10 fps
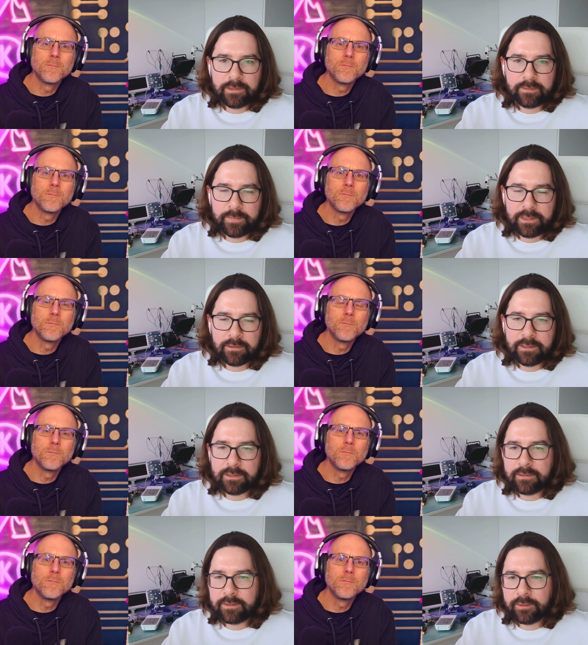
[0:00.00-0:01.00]
Speaker 1: uh, and
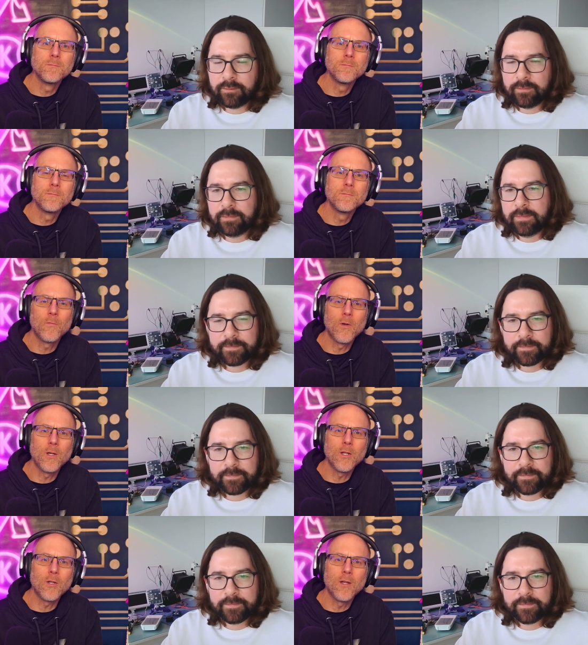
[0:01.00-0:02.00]
Middle East. So
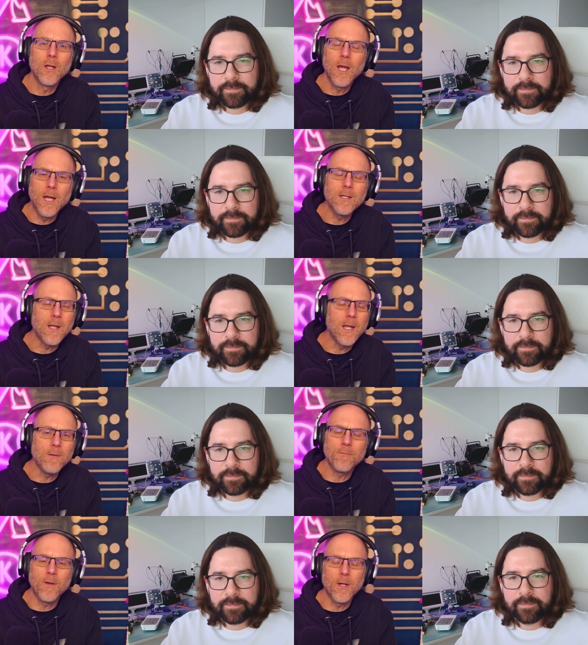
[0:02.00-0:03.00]
very good. And
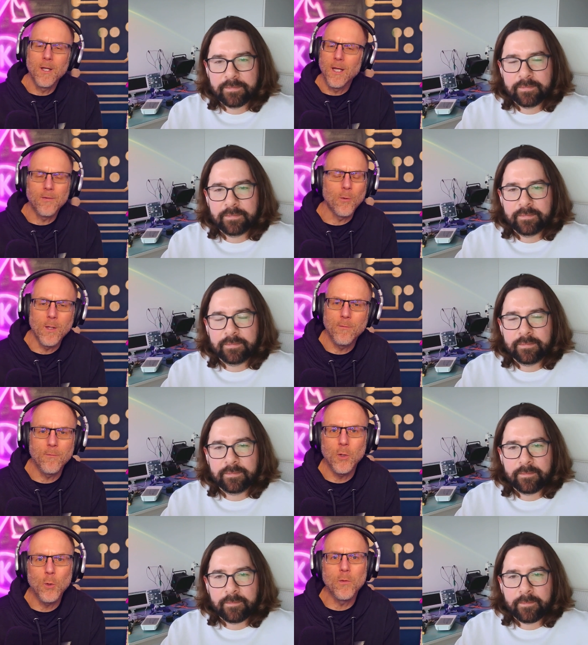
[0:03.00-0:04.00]
Speaker 2: if uh, so, if a
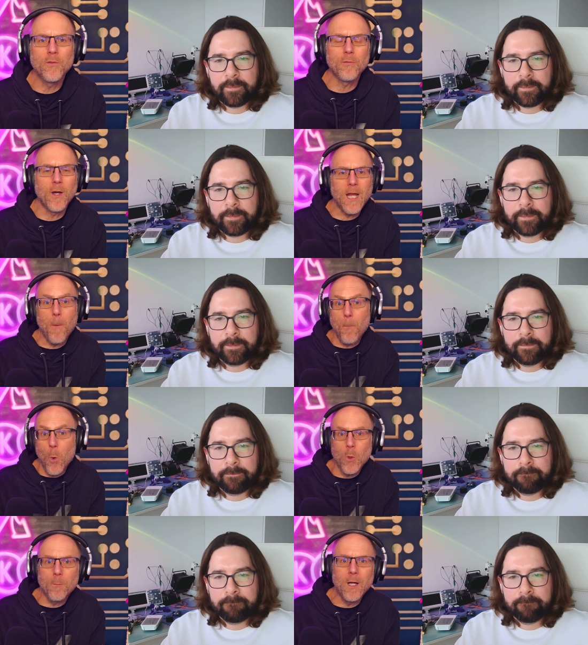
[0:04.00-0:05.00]
viewer wants to find out
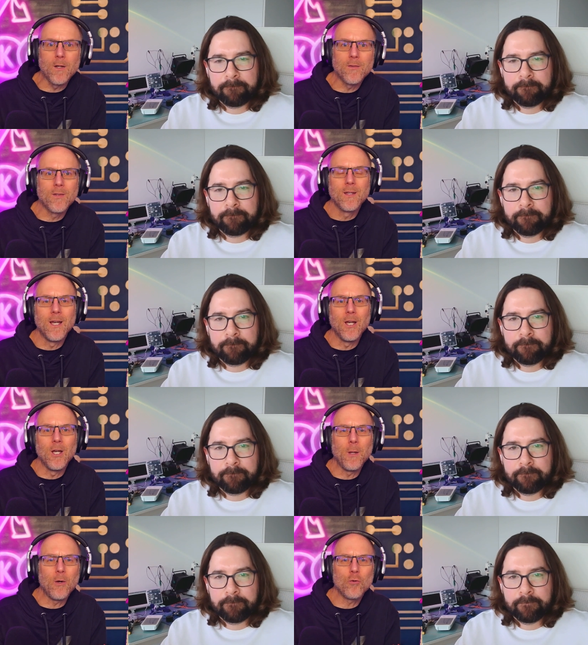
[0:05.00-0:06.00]
more about uh,
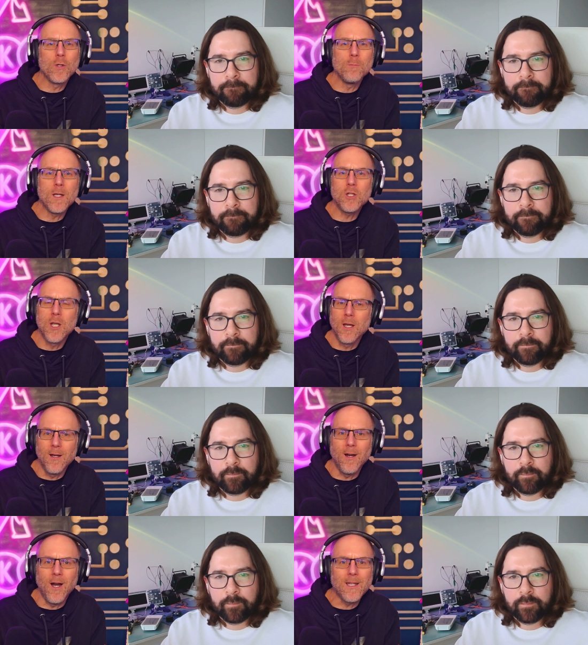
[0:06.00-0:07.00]
about Green Mesh,
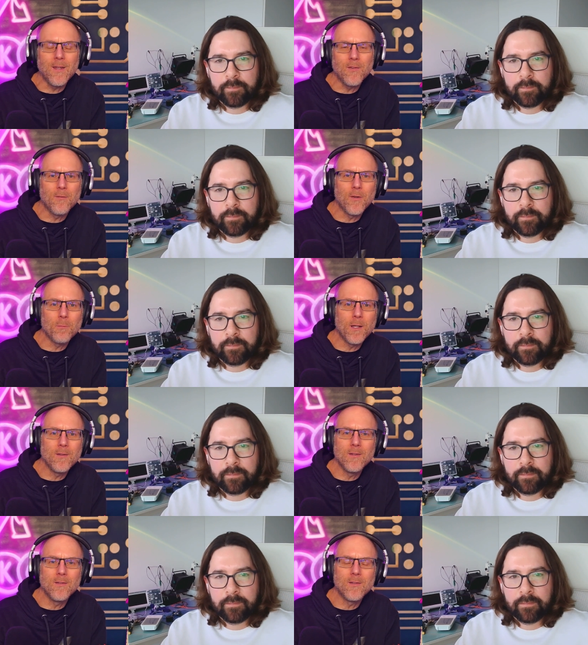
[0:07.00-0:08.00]
uh, I guess the first
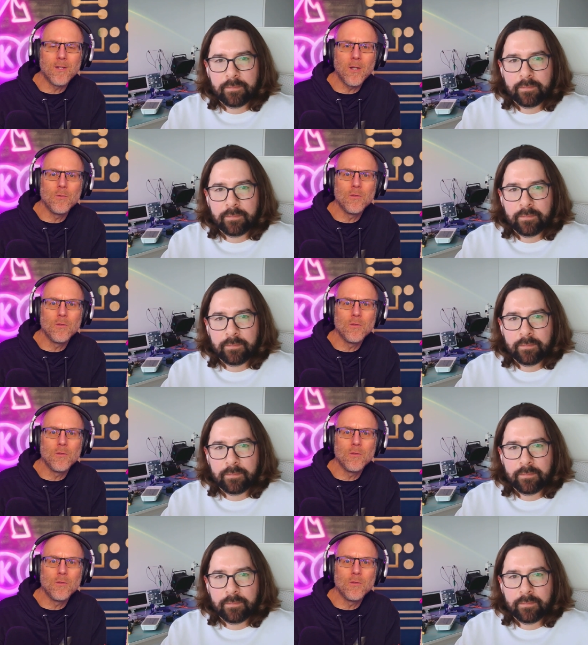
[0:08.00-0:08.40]
place is to go